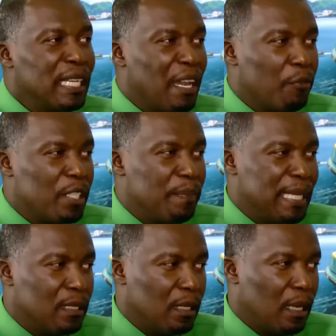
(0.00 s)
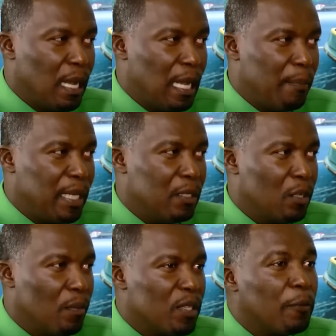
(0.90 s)
an average method in
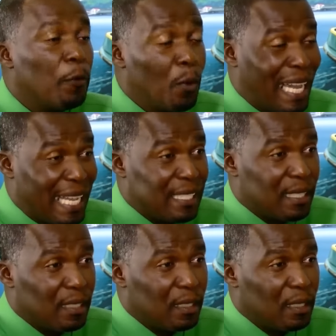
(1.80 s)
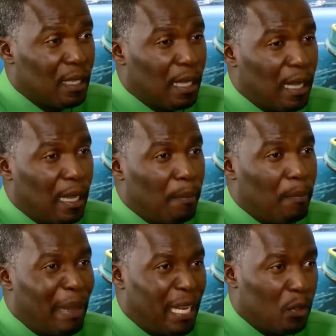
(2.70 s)
terms of forecasting
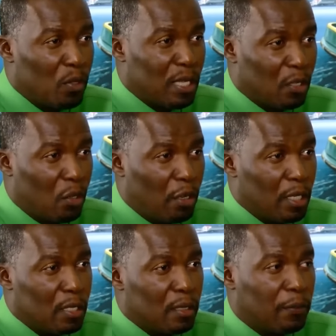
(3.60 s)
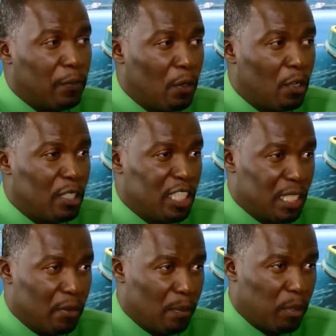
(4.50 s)
banknotes and coins for the
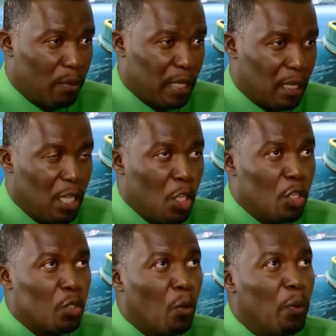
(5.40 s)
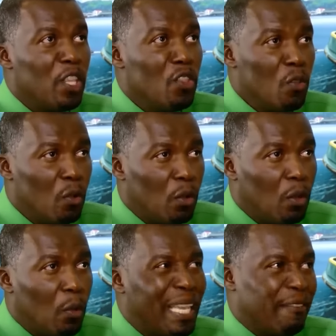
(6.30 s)
general public. So we
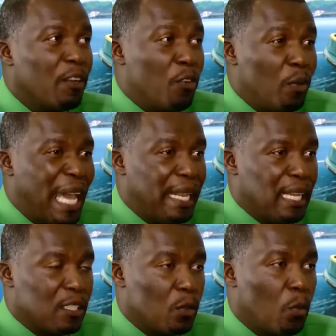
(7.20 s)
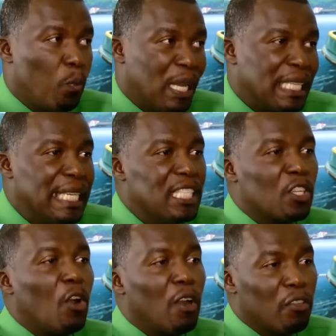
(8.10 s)
have a good idea as to what
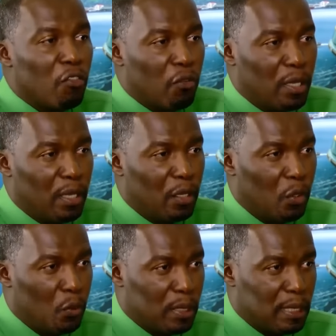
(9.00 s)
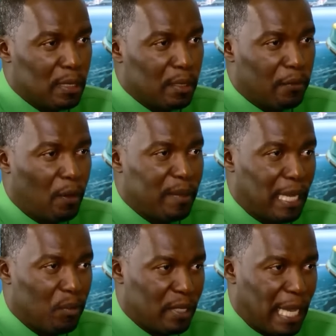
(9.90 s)
each country uses from
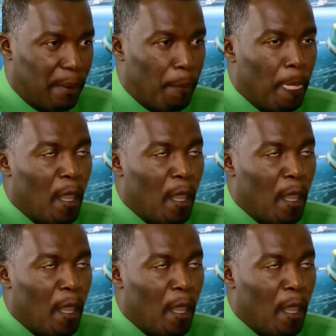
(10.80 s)
time to time.